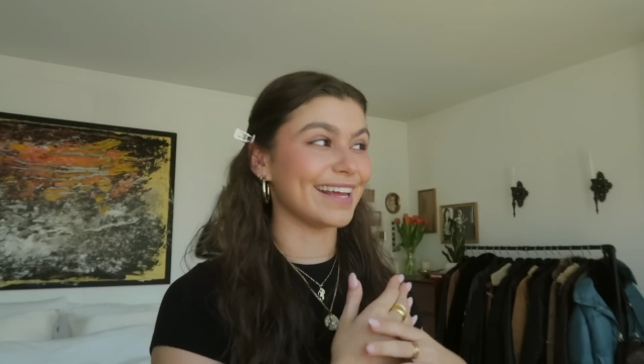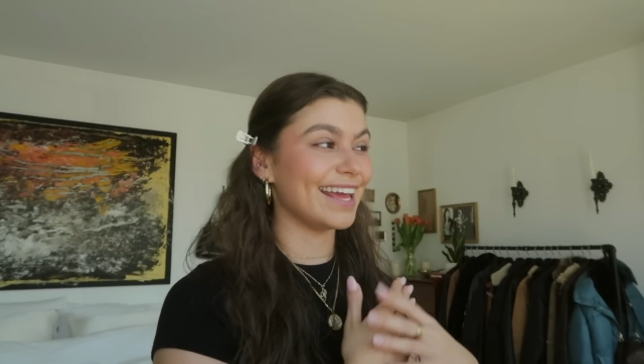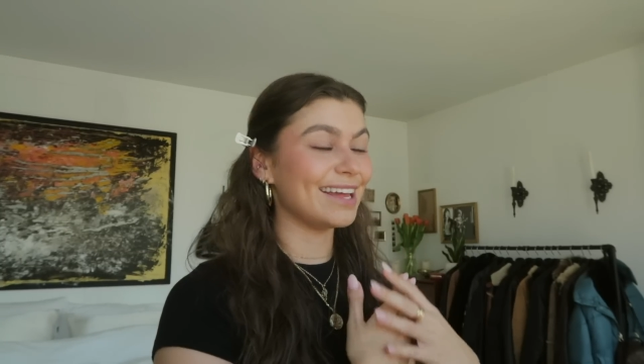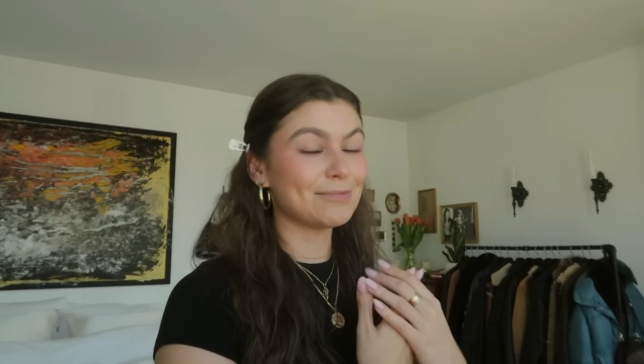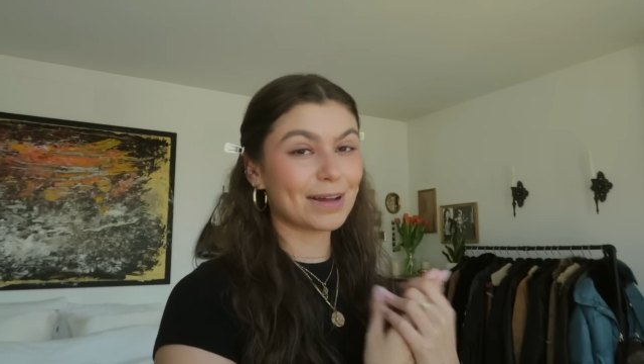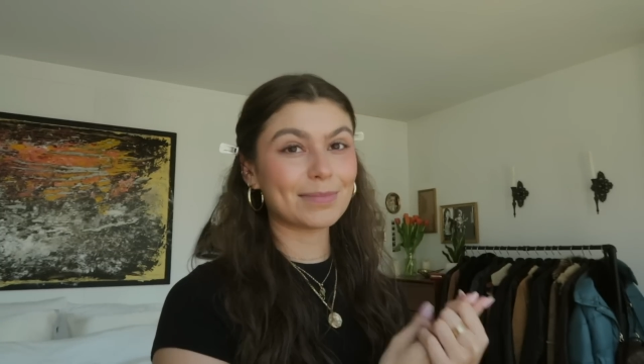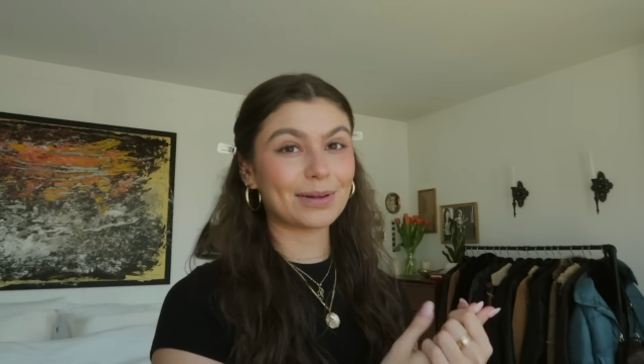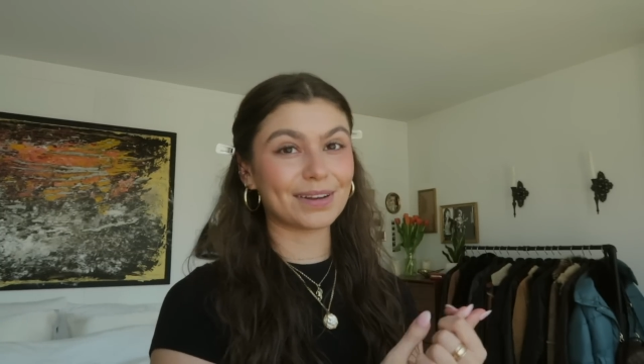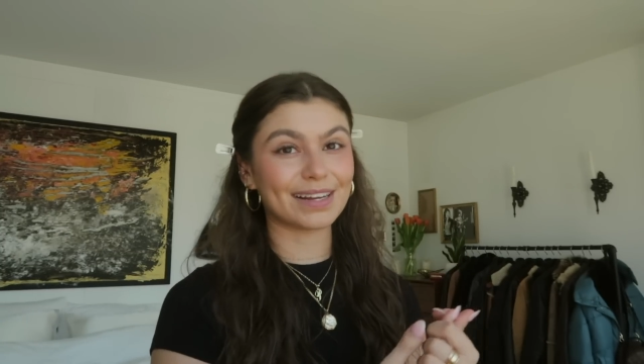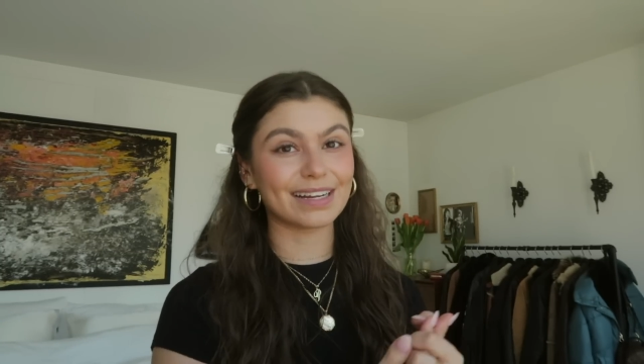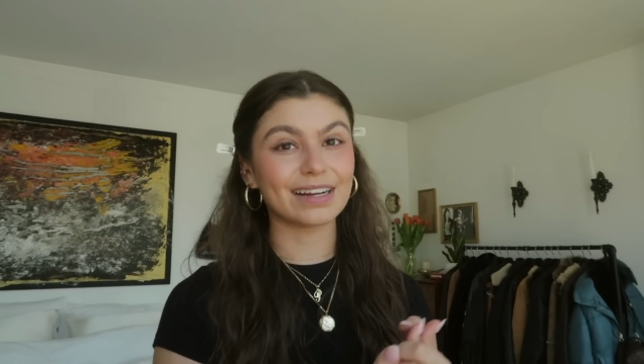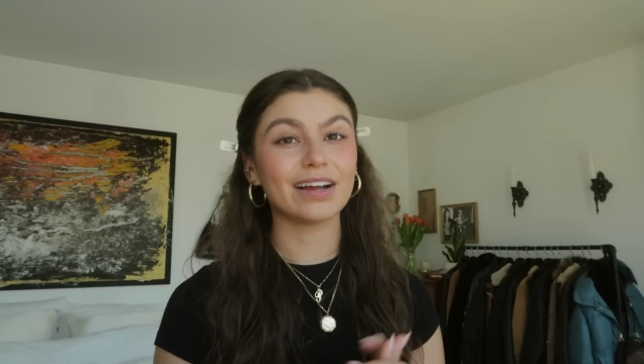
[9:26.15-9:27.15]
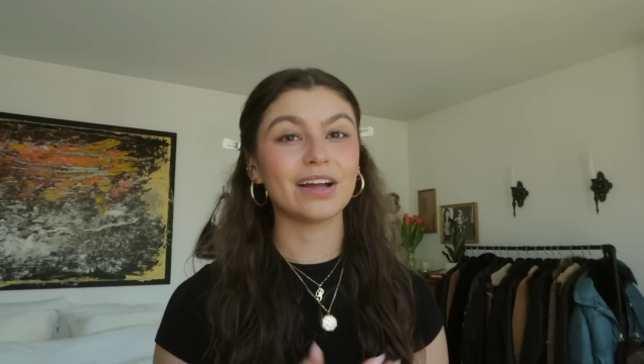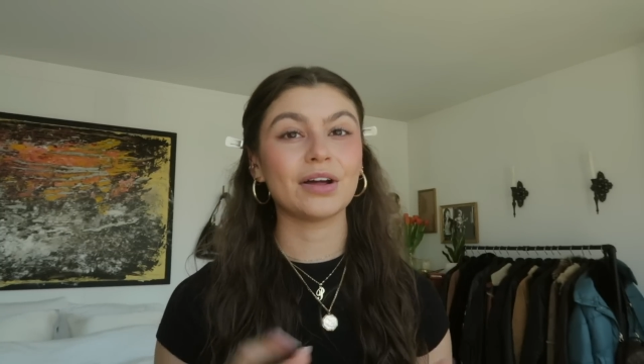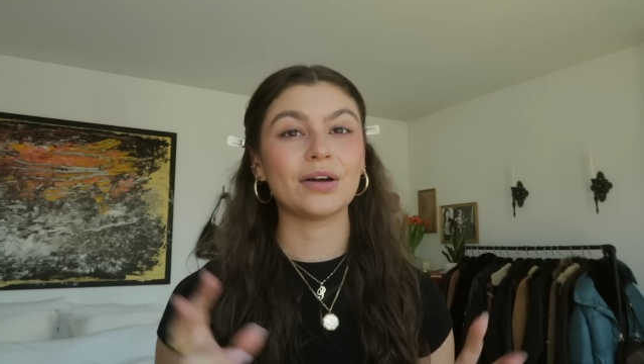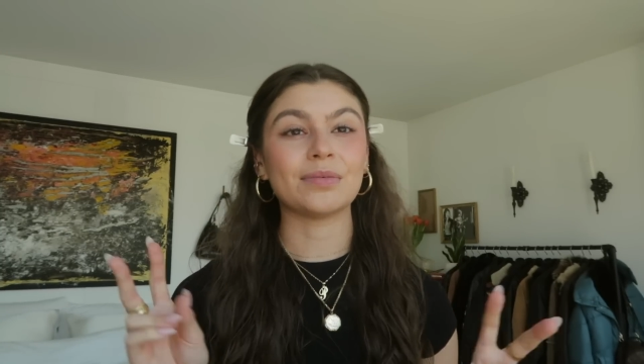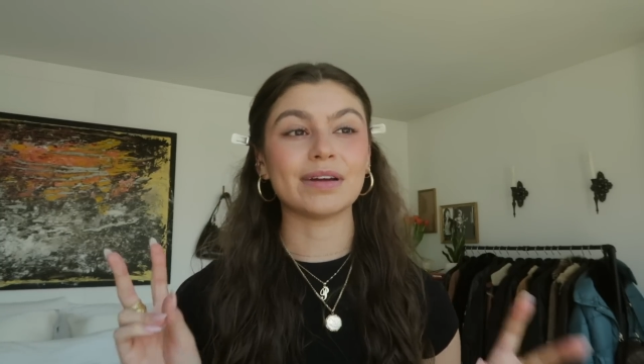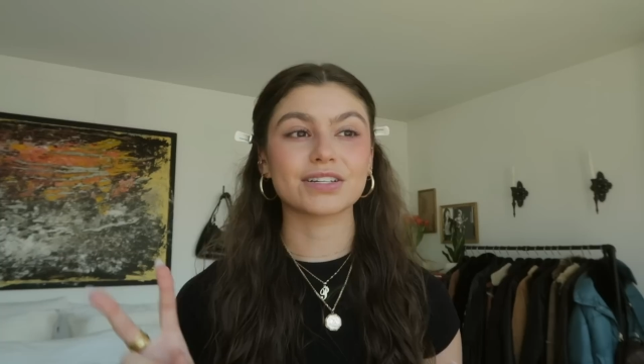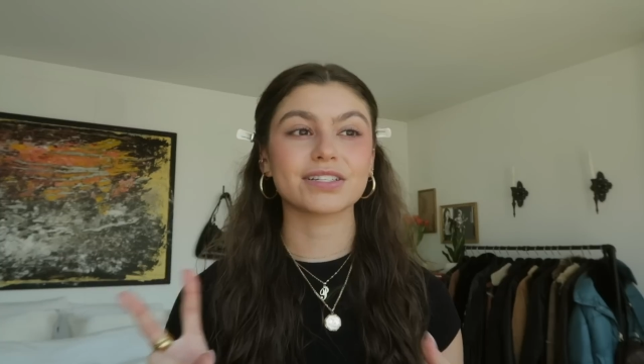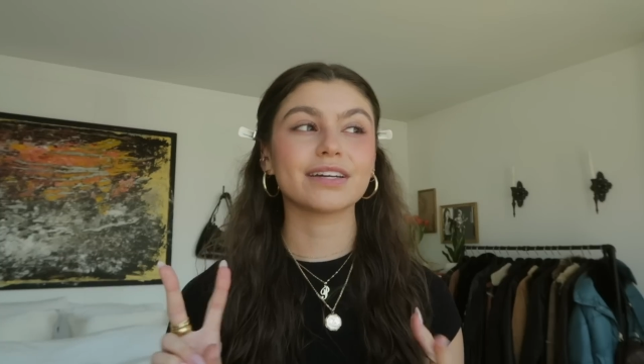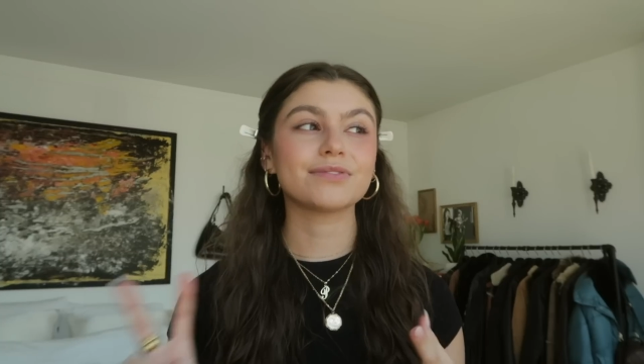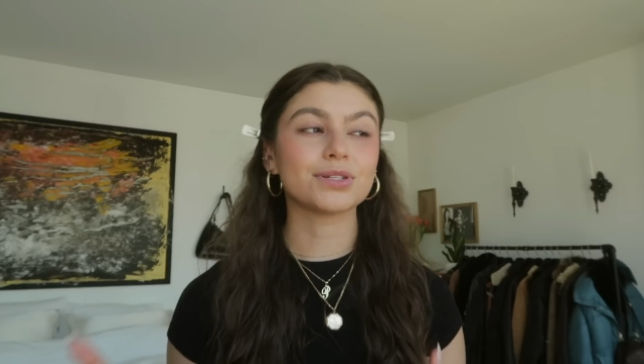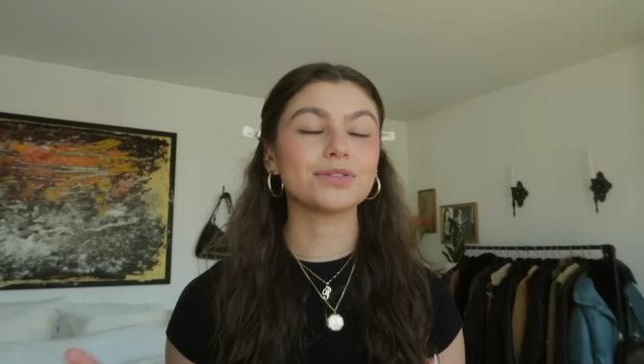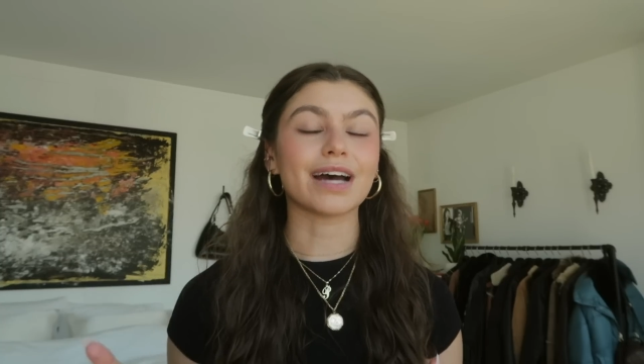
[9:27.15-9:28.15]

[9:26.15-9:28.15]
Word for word: in my building. We actually have two